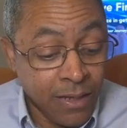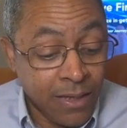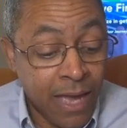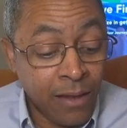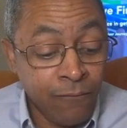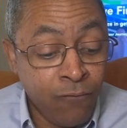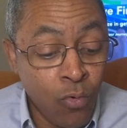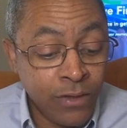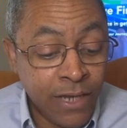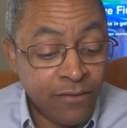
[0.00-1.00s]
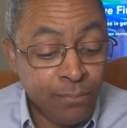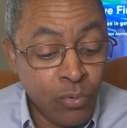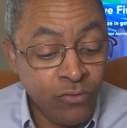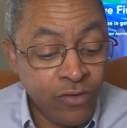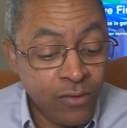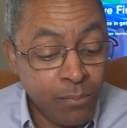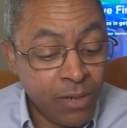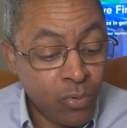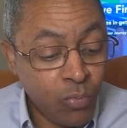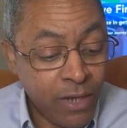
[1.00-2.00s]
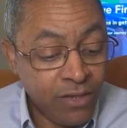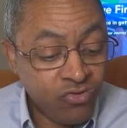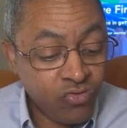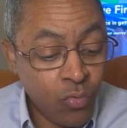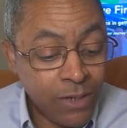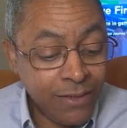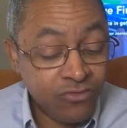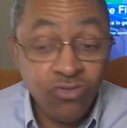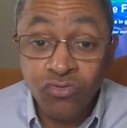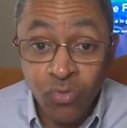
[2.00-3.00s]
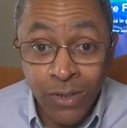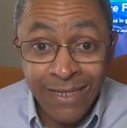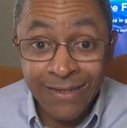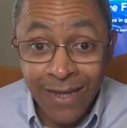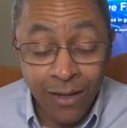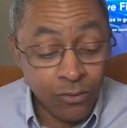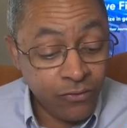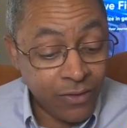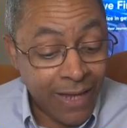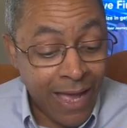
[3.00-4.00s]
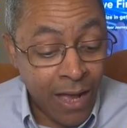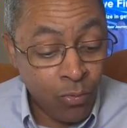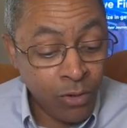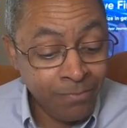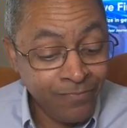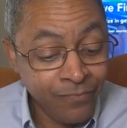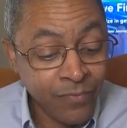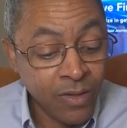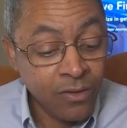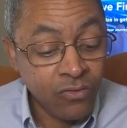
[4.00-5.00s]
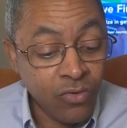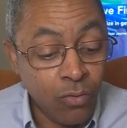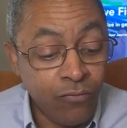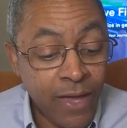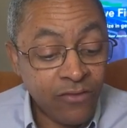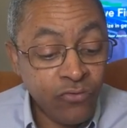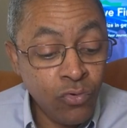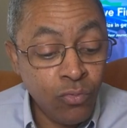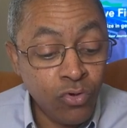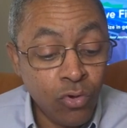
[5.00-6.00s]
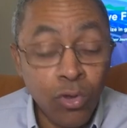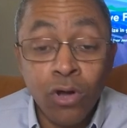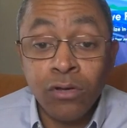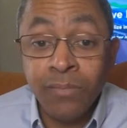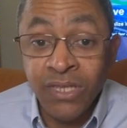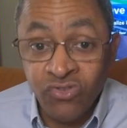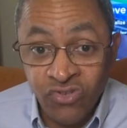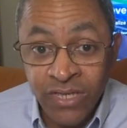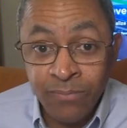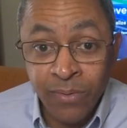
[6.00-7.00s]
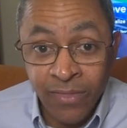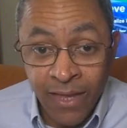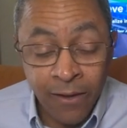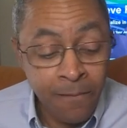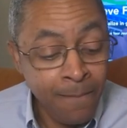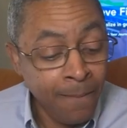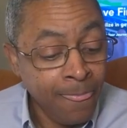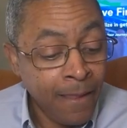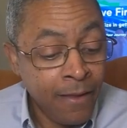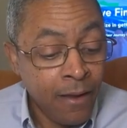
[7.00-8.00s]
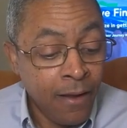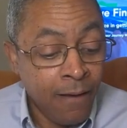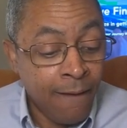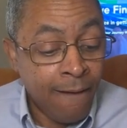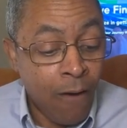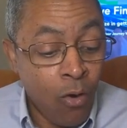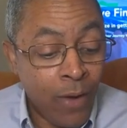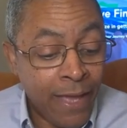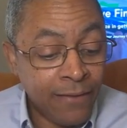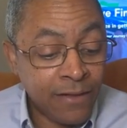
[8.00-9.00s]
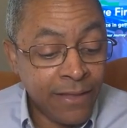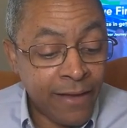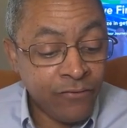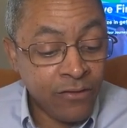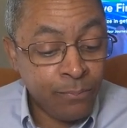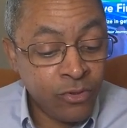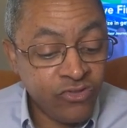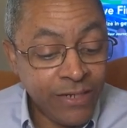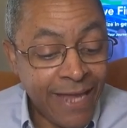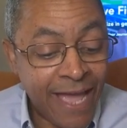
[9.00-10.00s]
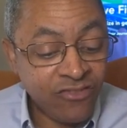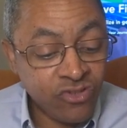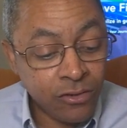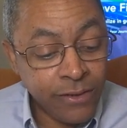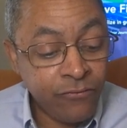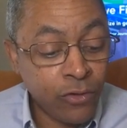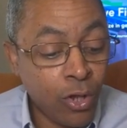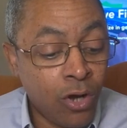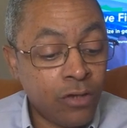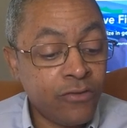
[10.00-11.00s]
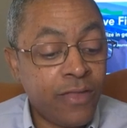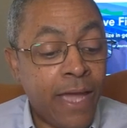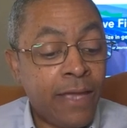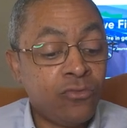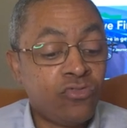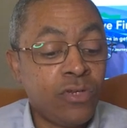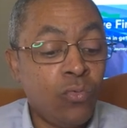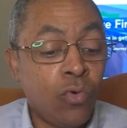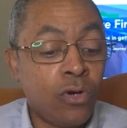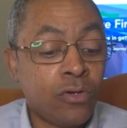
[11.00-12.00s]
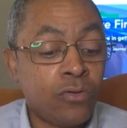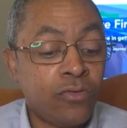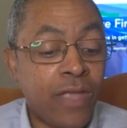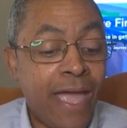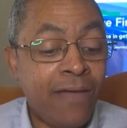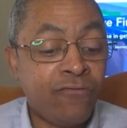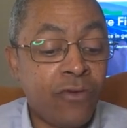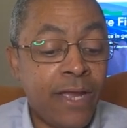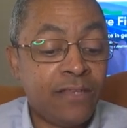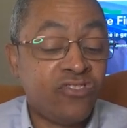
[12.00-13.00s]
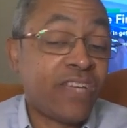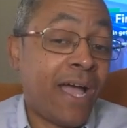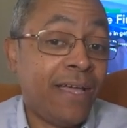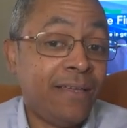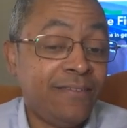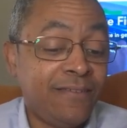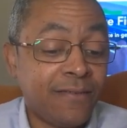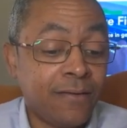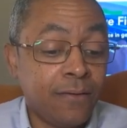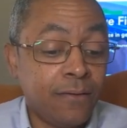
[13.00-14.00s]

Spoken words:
California has boosted the minimum wage $20 an hour. So fast food will no longer be cheap there. Oh, and the left is pushing nationally for laws that treat workers at franchises